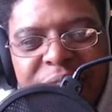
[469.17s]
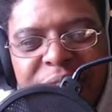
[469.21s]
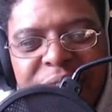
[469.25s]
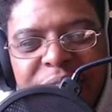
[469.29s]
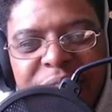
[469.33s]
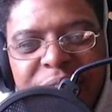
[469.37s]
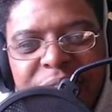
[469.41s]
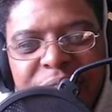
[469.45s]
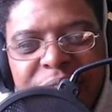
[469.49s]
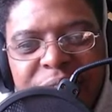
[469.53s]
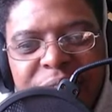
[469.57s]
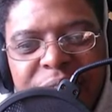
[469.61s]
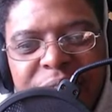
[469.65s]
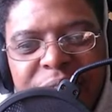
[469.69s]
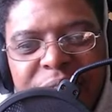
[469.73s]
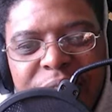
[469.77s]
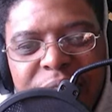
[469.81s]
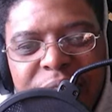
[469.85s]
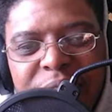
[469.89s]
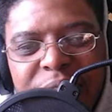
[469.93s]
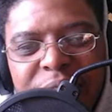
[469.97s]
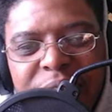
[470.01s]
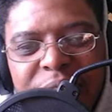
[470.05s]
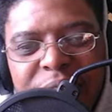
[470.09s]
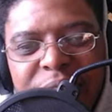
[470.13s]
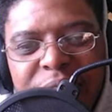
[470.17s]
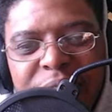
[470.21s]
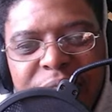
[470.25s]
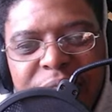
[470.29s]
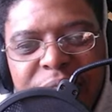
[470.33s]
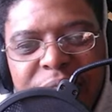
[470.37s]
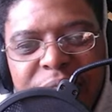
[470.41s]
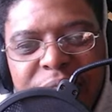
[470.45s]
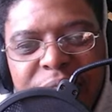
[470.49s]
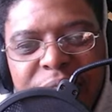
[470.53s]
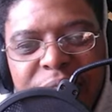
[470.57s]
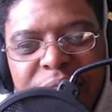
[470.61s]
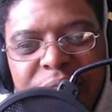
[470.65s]

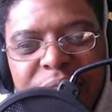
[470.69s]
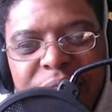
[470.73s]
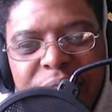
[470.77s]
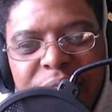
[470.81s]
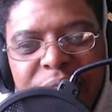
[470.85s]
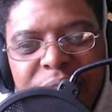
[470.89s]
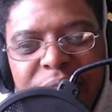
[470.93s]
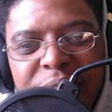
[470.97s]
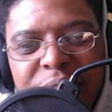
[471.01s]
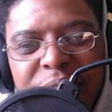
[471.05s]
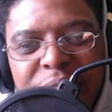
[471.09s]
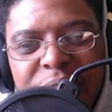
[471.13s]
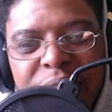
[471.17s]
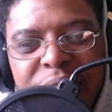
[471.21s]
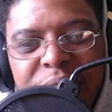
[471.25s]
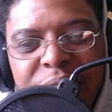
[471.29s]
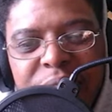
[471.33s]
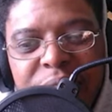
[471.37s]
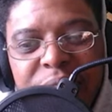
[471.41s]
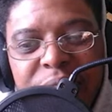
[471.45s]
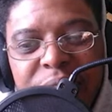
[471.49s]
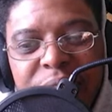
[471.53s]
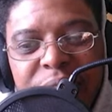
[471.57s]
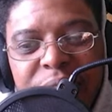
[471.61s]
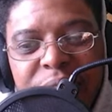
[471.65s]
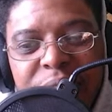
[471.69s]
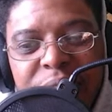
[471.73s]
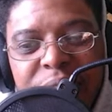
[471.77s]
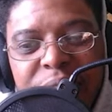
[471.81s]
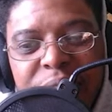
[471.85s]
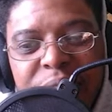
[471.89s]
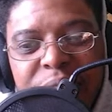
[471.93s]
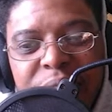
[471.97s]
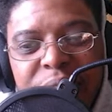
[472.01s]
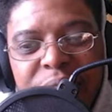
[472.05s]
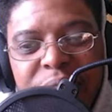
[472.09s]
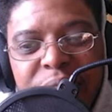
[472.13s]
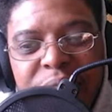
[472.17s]

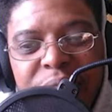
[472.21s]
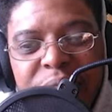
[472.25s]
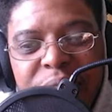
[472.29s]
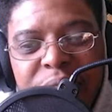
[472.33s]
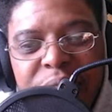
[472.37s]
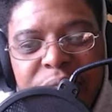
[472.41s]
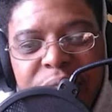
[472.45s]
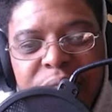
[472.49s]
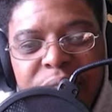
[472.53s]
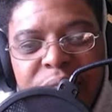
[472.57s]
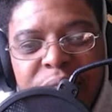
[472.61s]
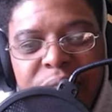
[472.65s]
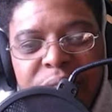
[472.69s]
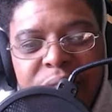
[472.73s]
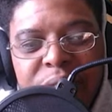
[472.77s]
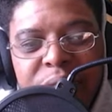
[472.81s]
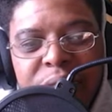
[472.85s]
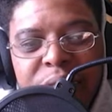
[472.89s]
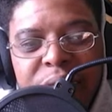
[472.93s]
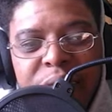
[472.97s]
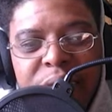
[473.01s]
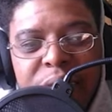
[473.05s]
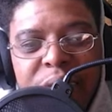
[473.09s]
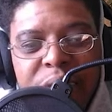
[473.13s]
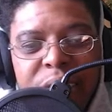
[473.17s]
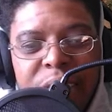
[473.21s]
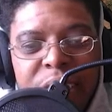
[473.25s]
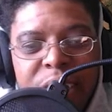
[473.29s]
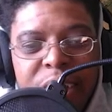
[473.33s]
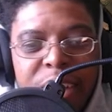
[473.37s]
No one is speaking in this clip.